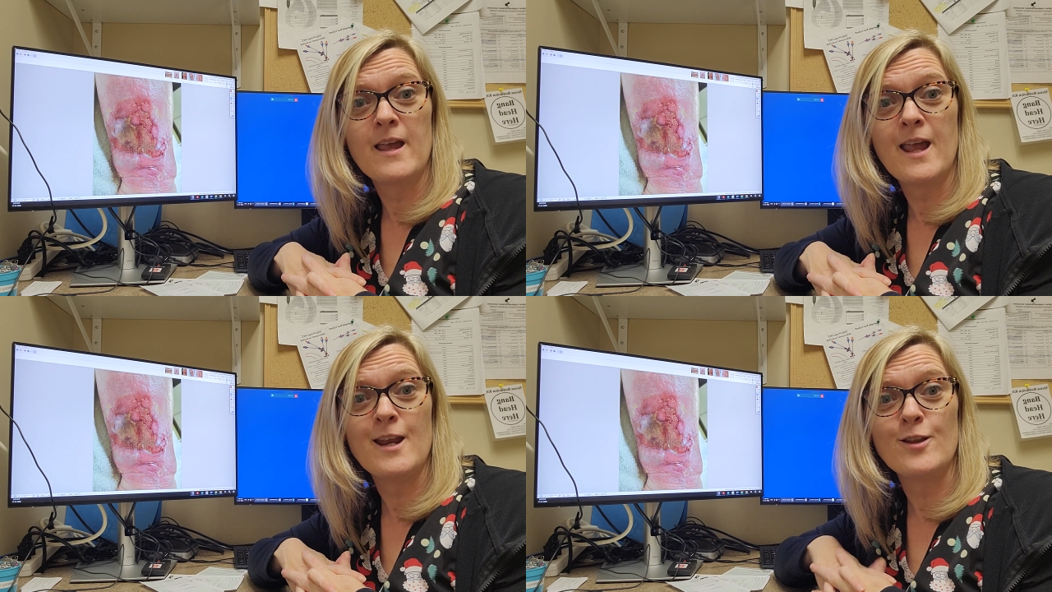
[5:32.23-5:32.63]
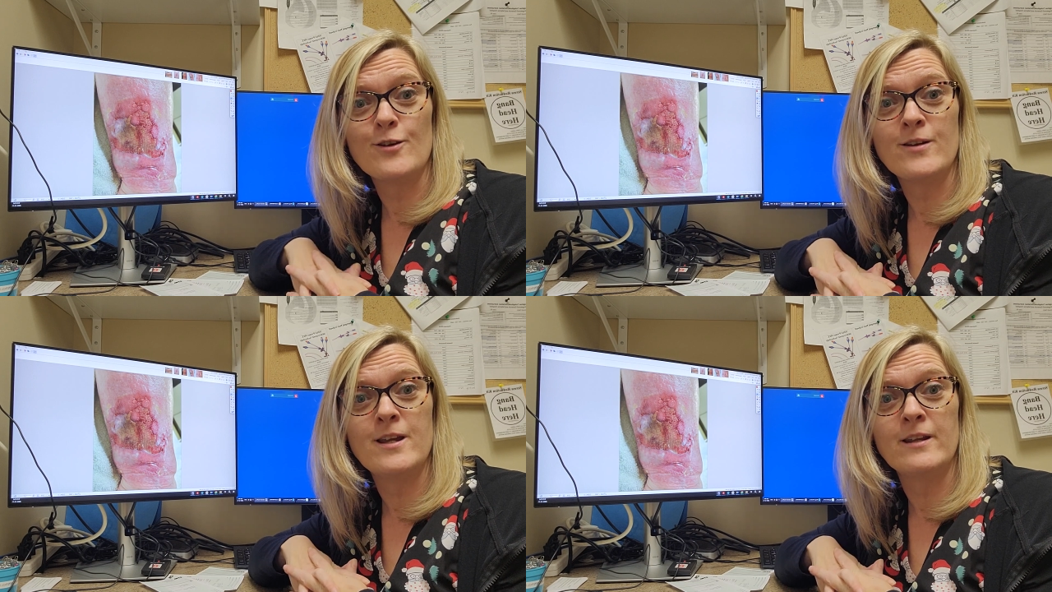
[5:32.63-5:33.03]
aid in
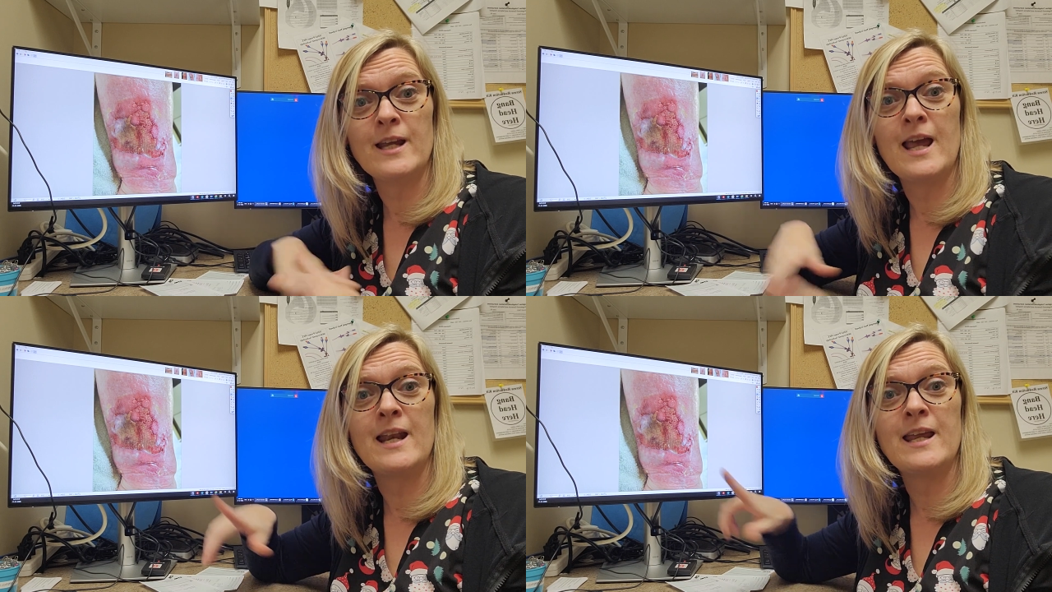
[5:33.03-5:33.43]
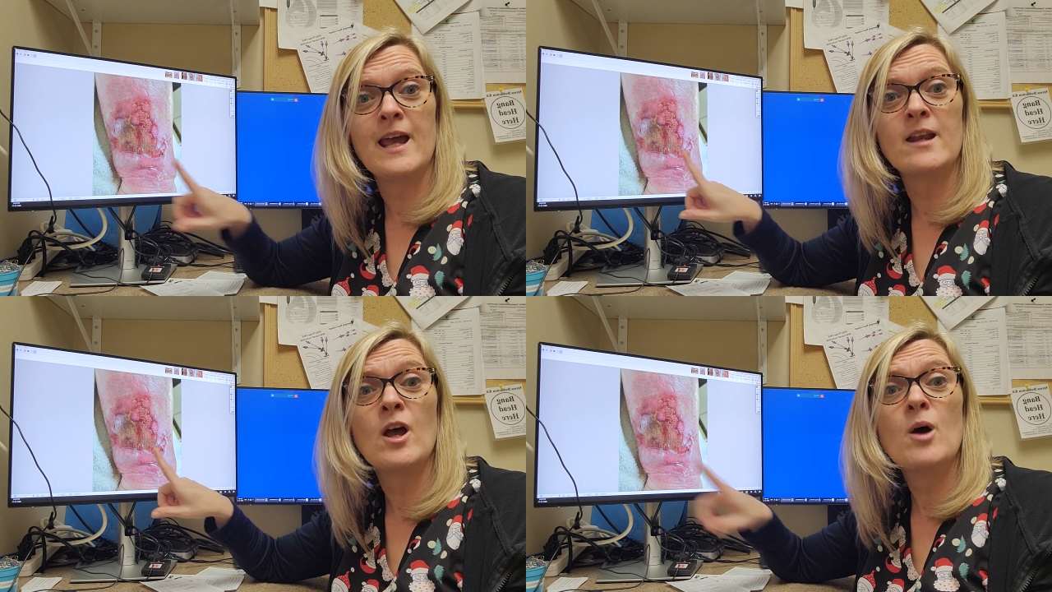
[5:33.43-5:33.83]
their healing. And
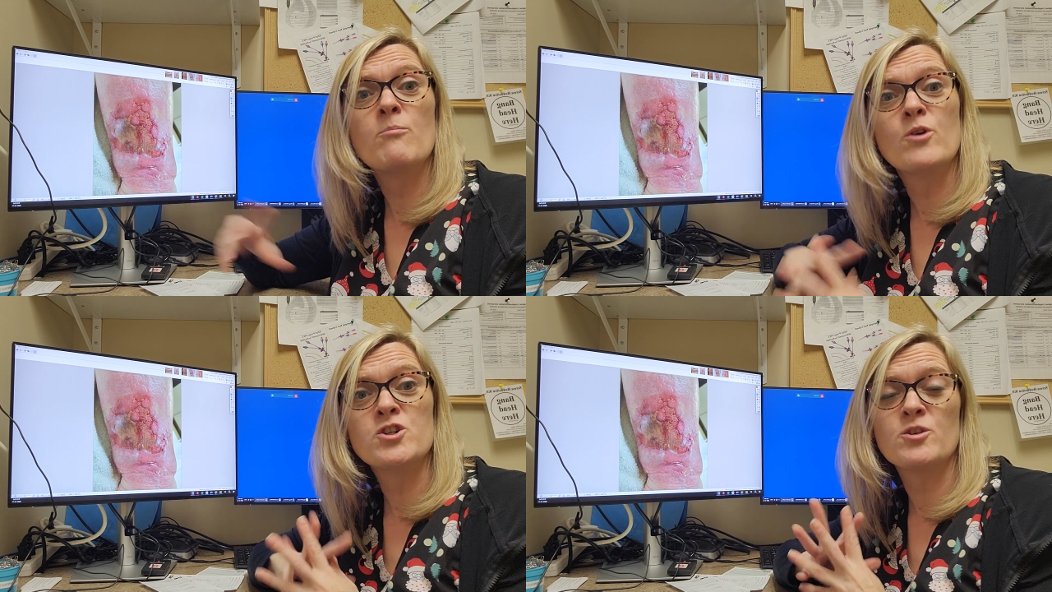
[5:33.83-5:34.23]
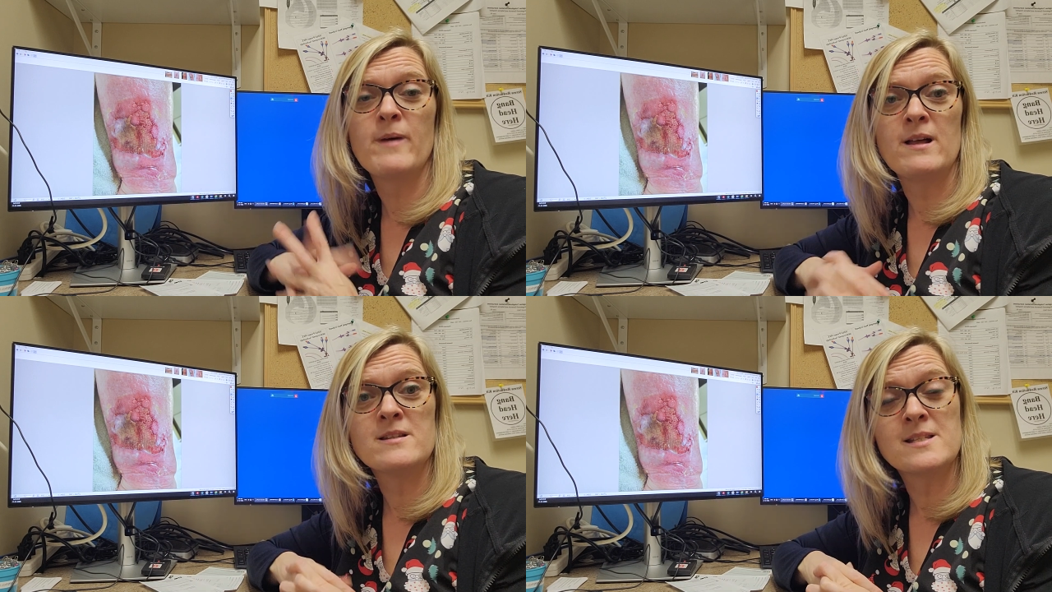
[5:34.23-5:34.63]
again, moisture
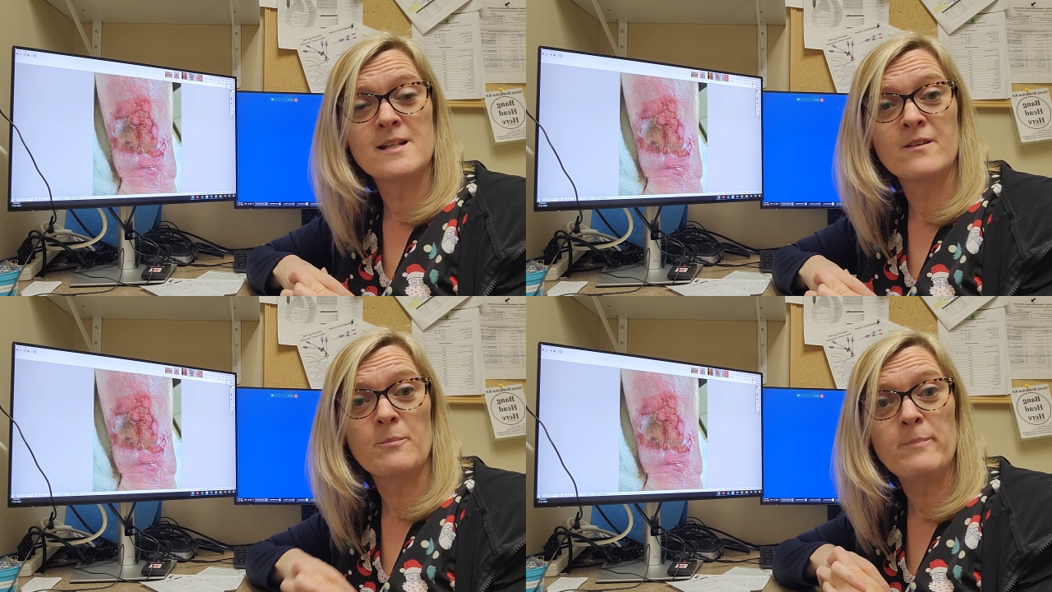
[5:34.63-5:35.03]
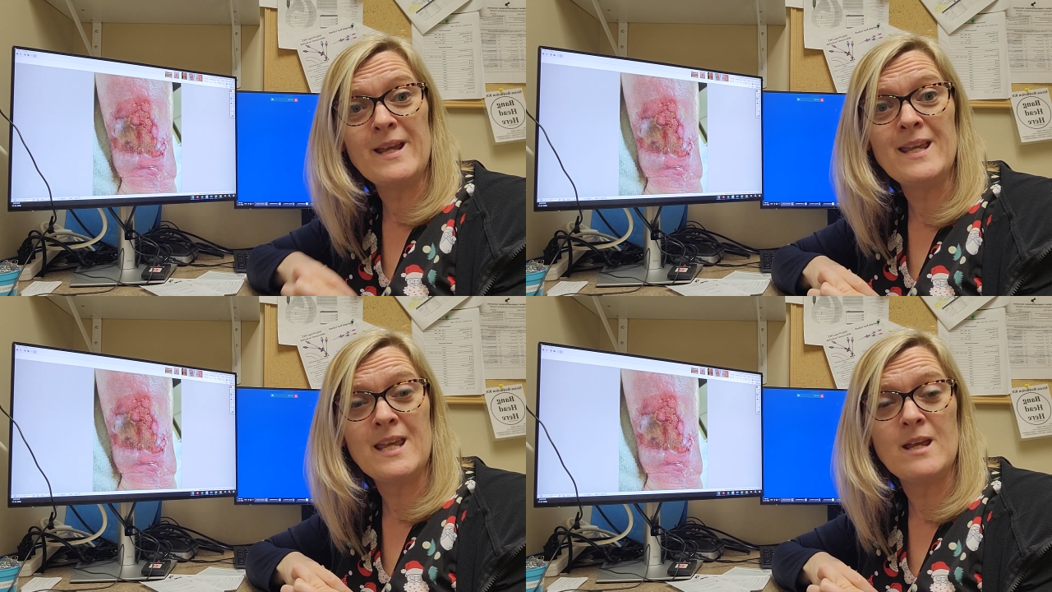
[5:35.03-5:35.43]
balance is another
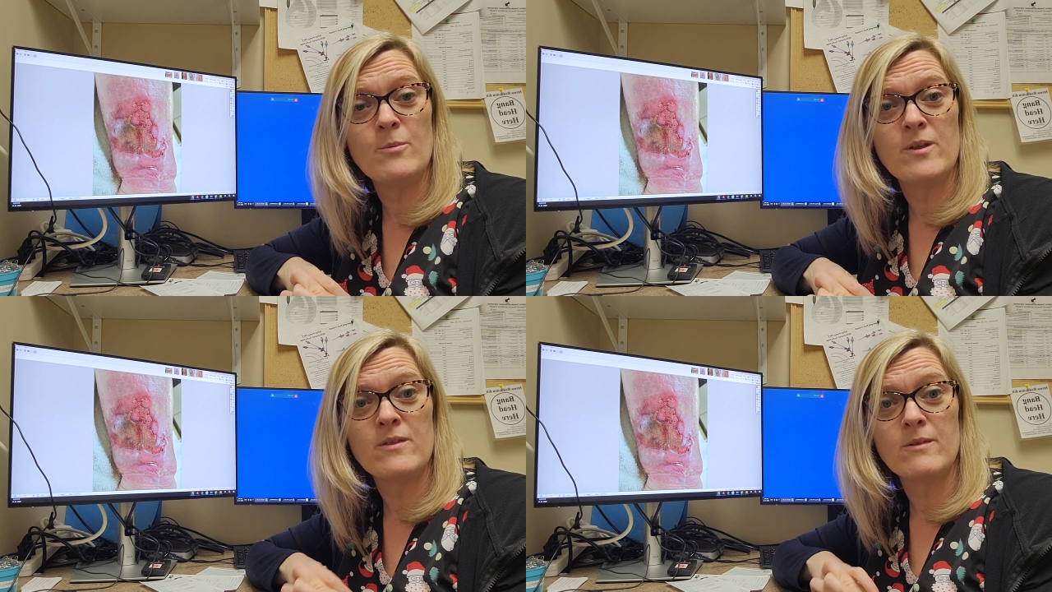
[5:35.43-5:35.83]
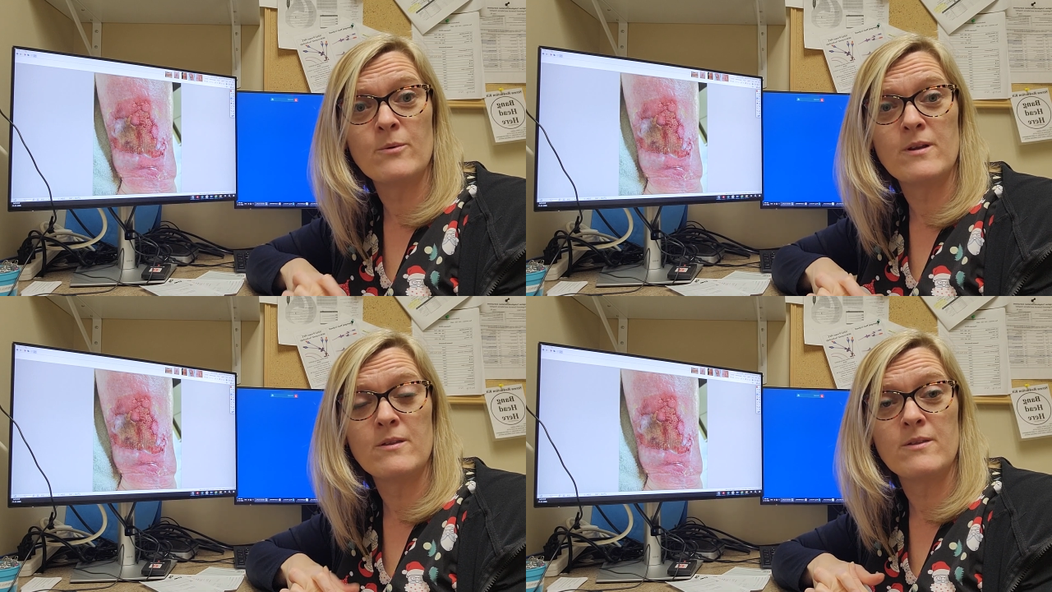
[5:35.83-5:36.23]
big key with
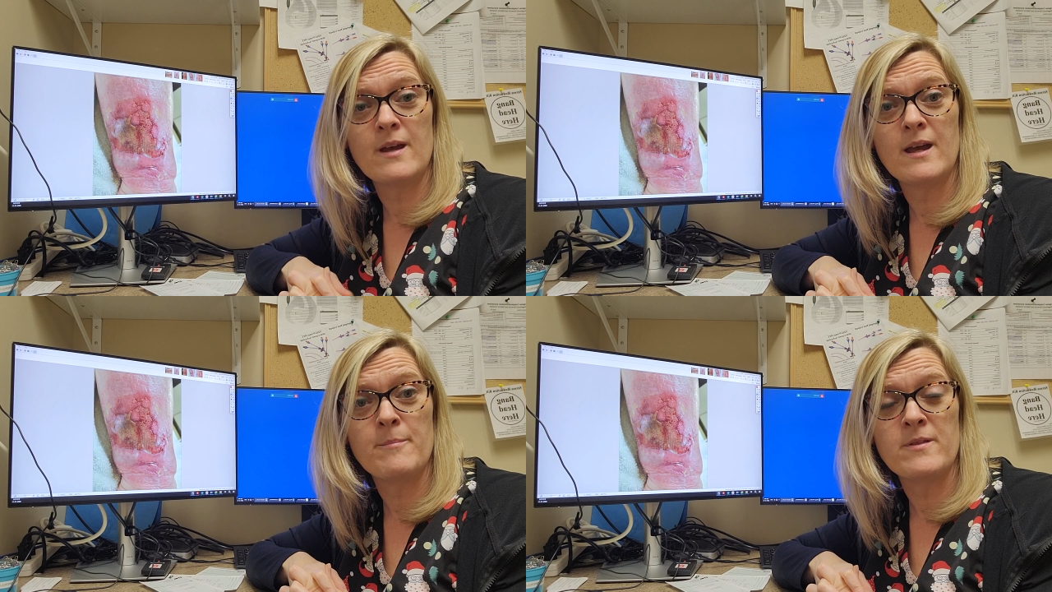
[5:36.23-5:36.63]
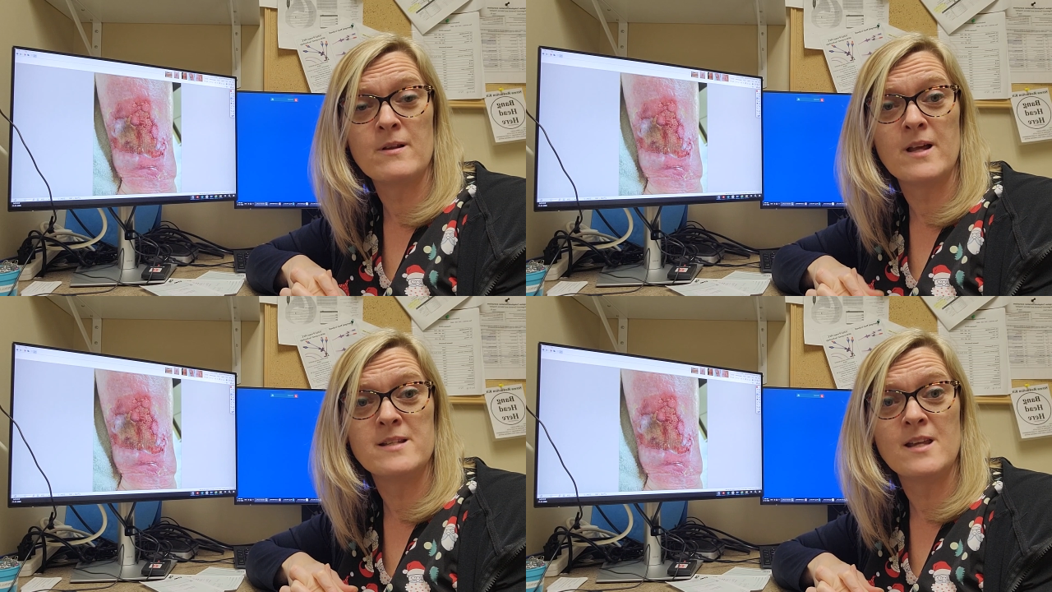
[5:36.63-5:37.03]

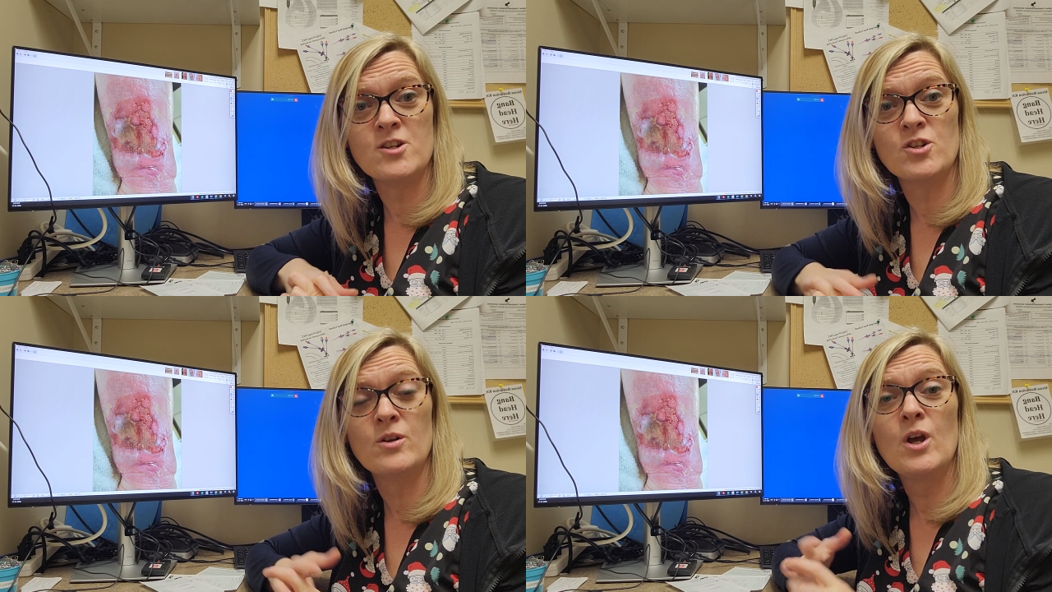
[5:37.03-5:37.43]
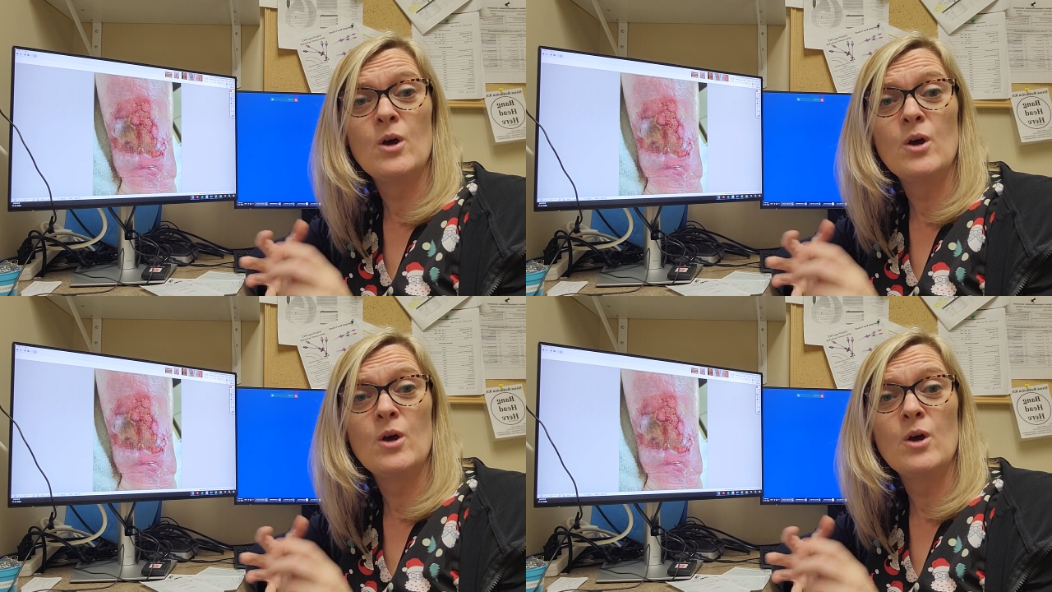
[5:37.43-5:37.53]
epithelialization.